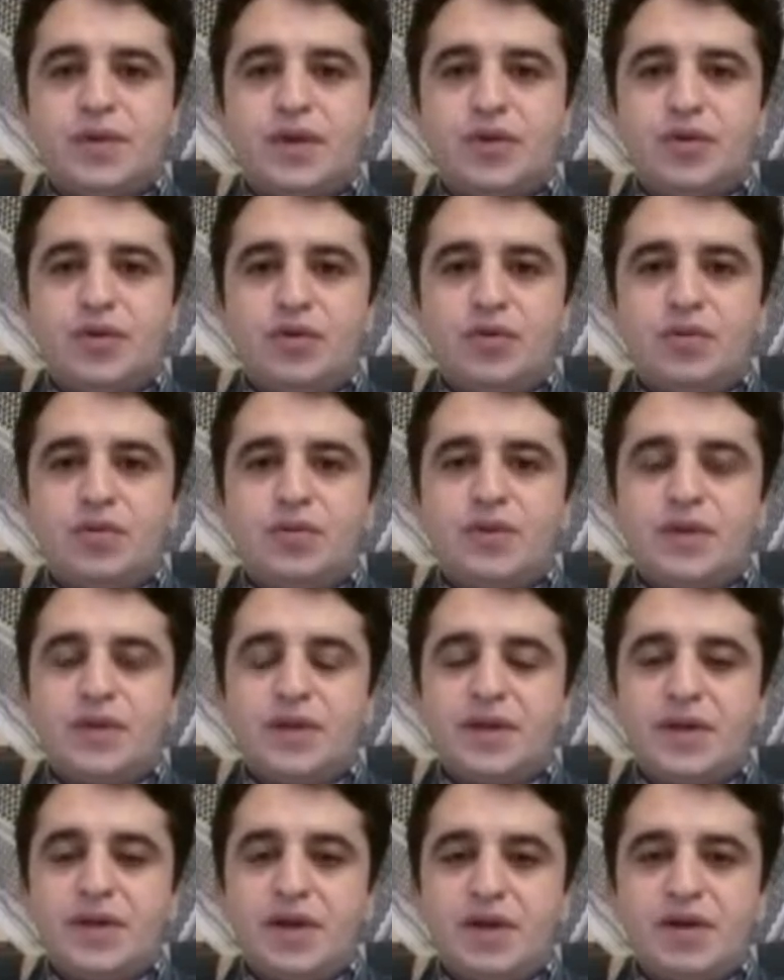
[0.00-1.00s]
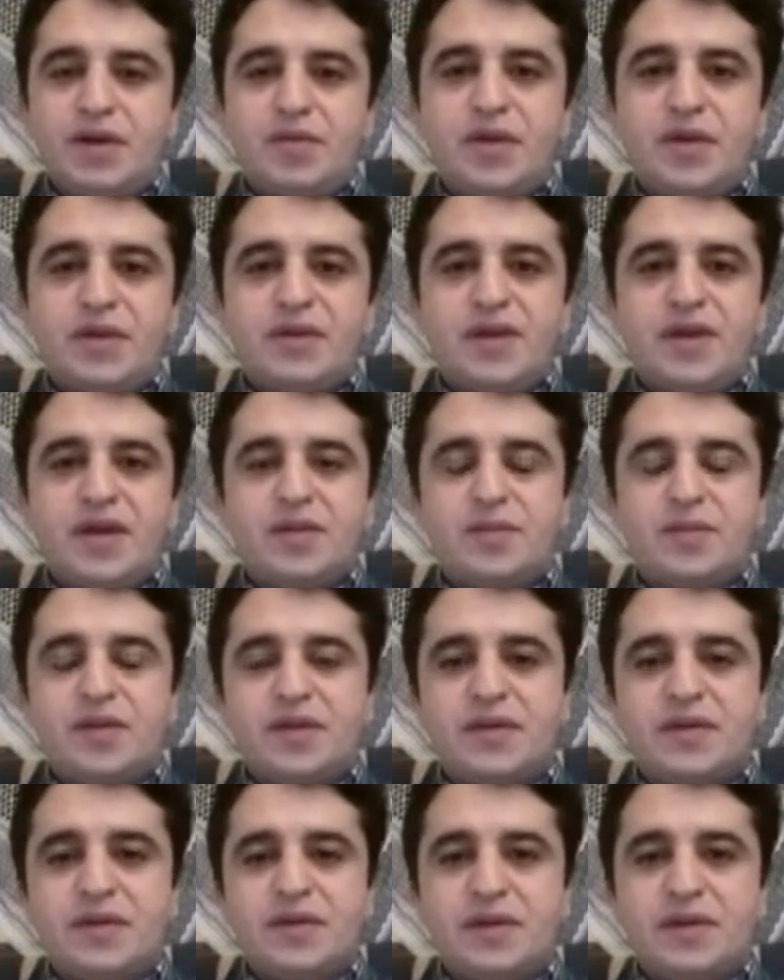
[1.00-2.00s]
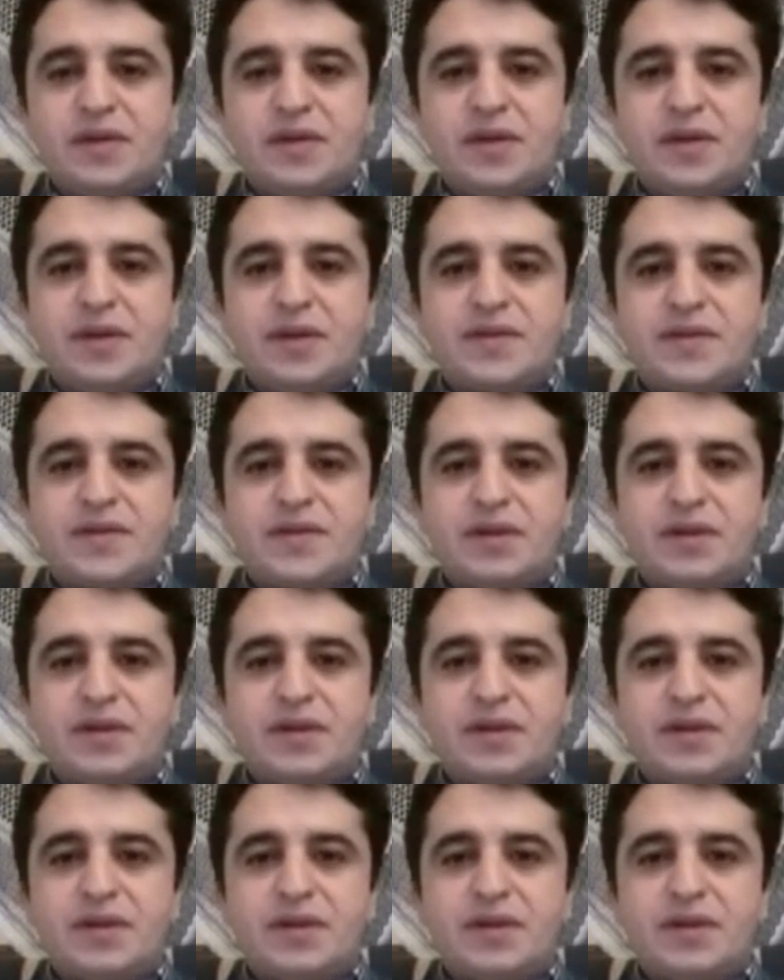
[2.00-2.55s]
don't care about that, but it's